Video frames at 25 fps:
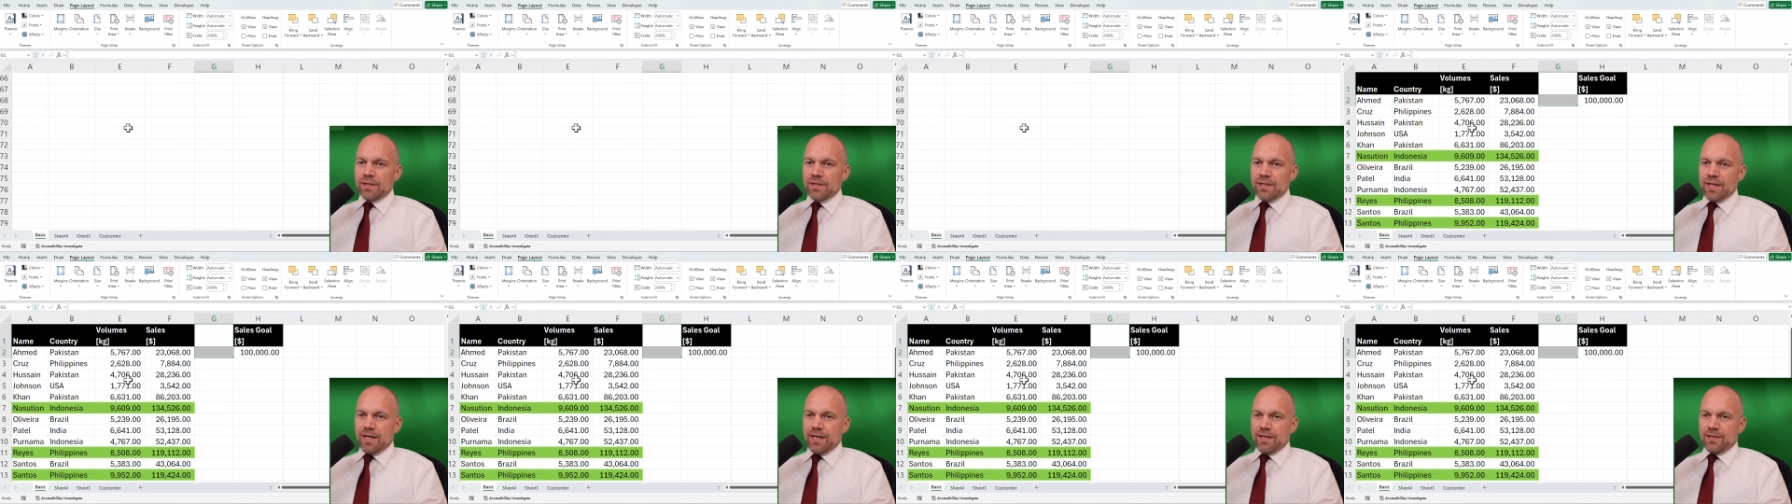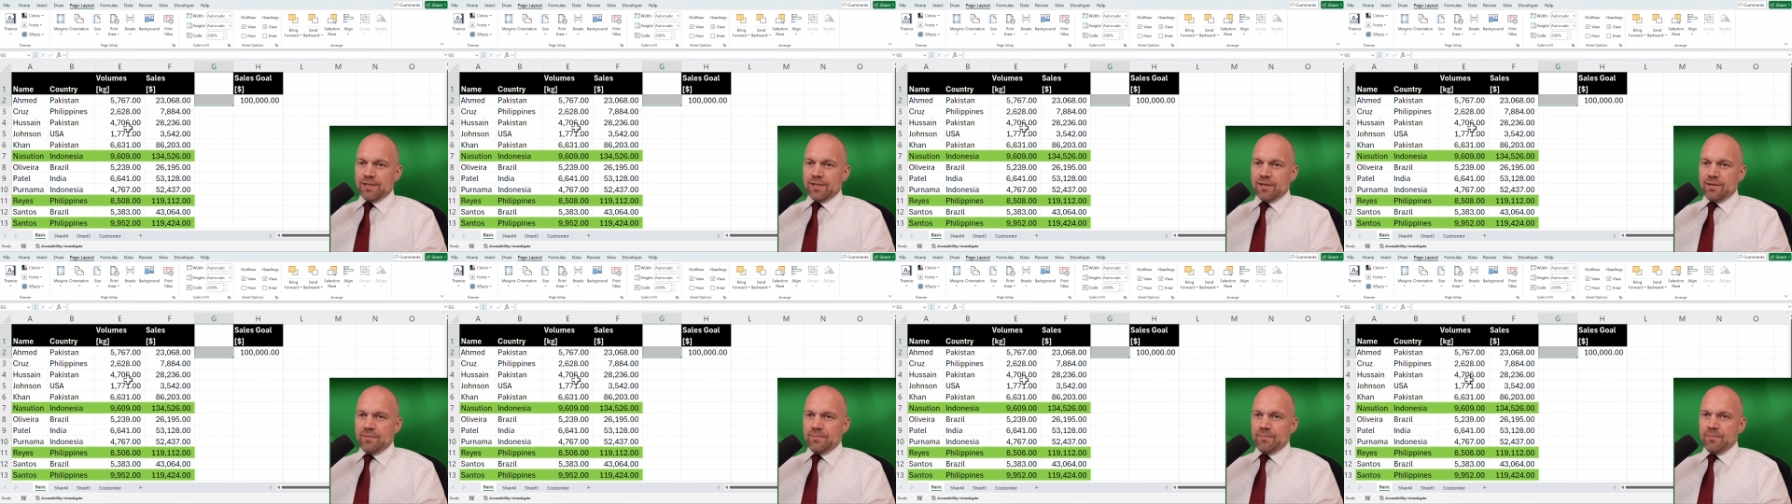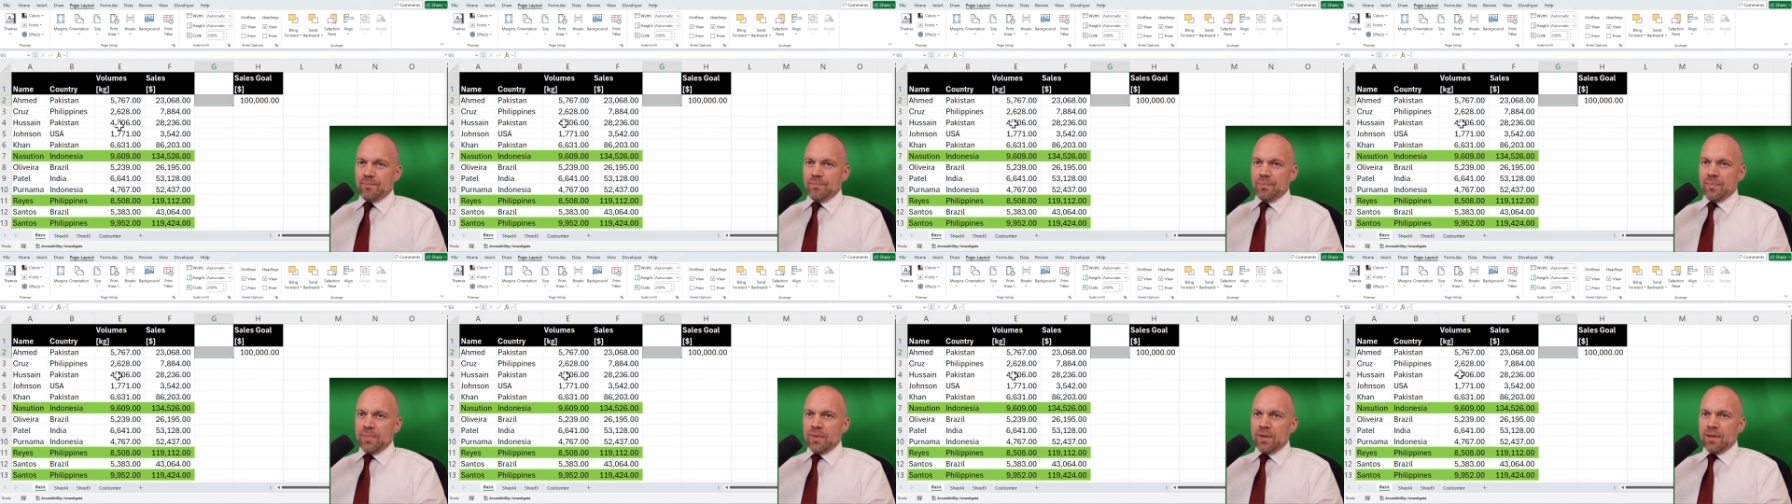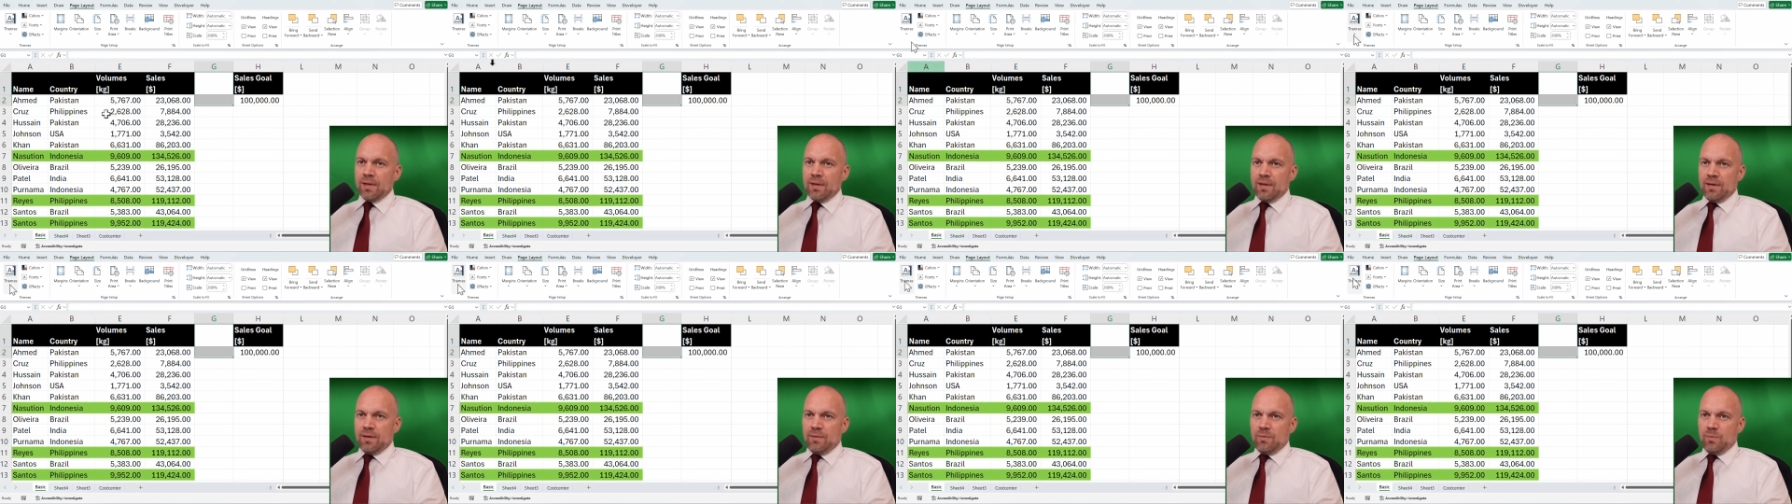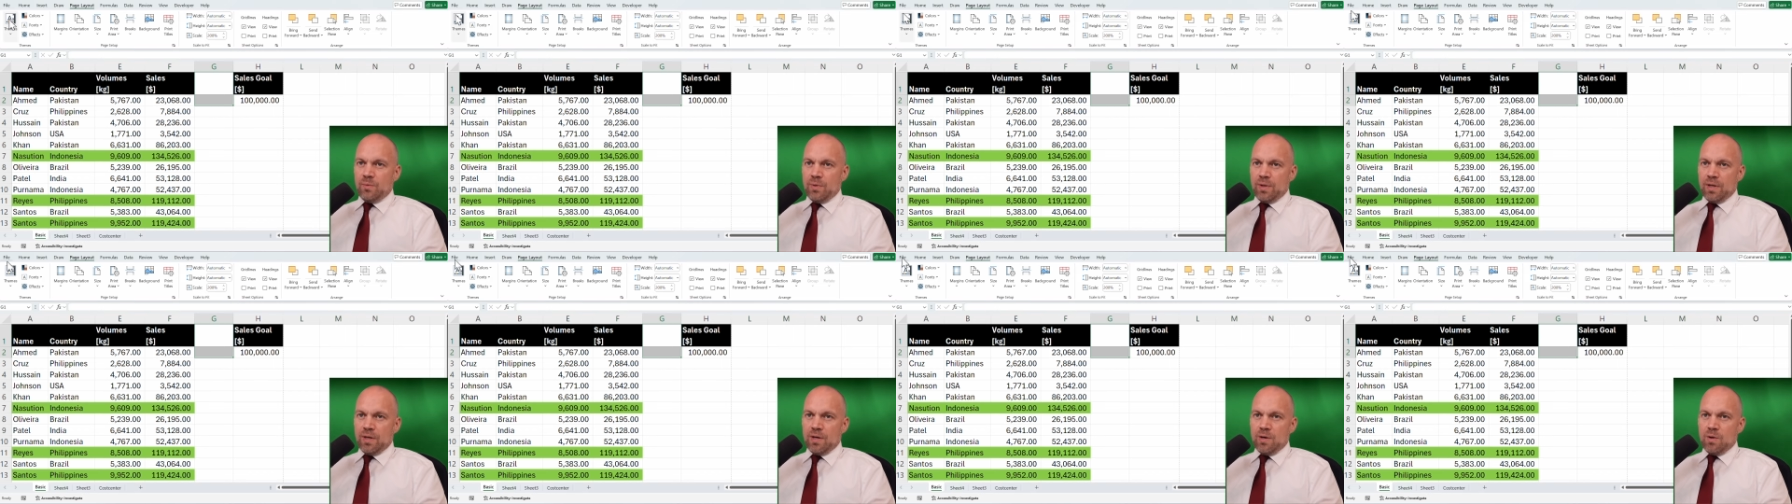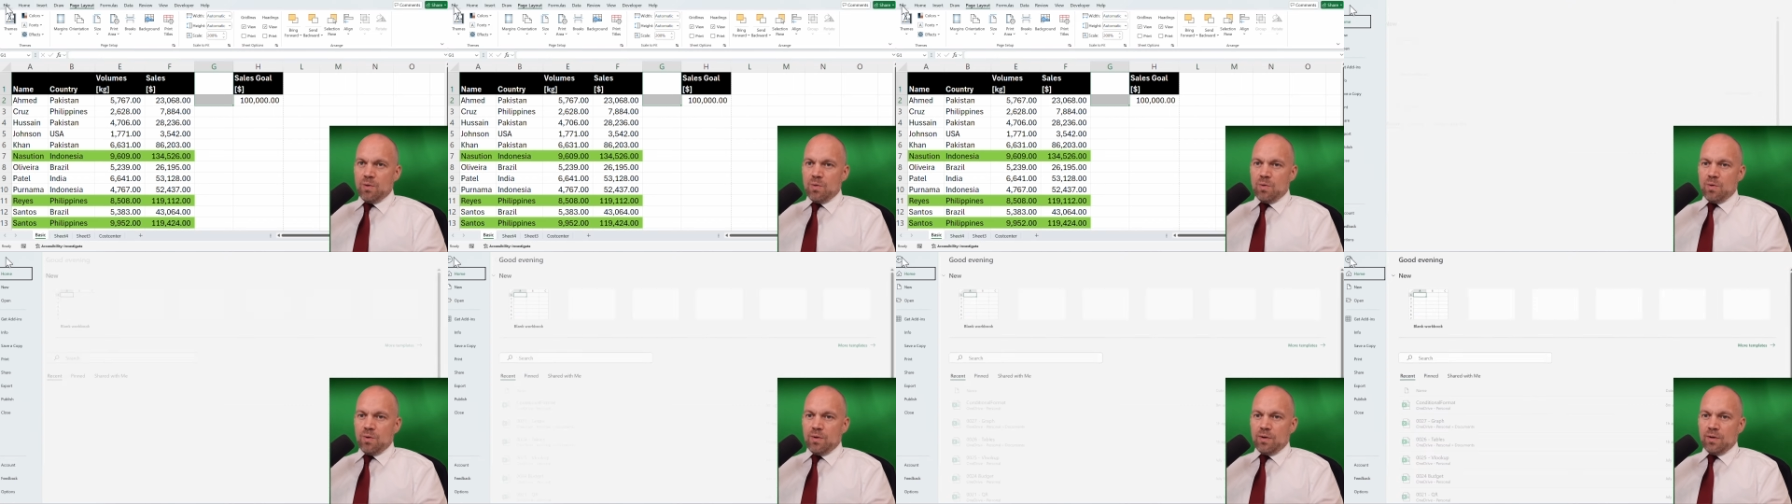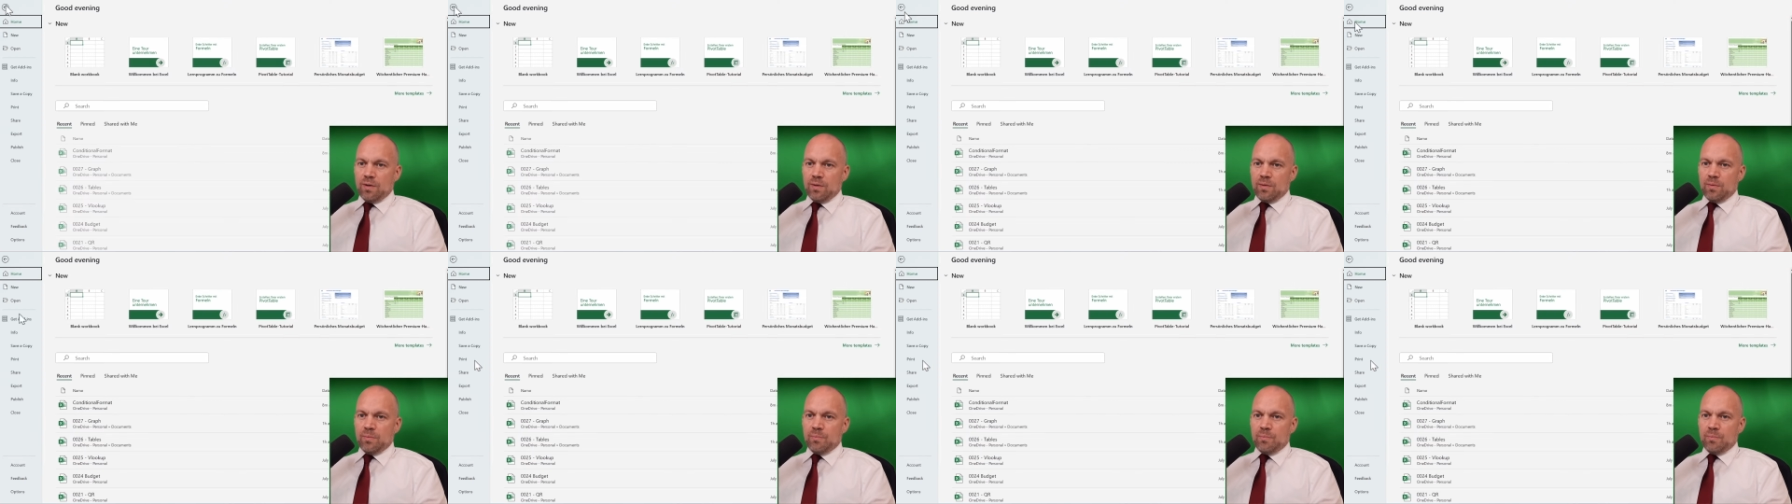data. We go on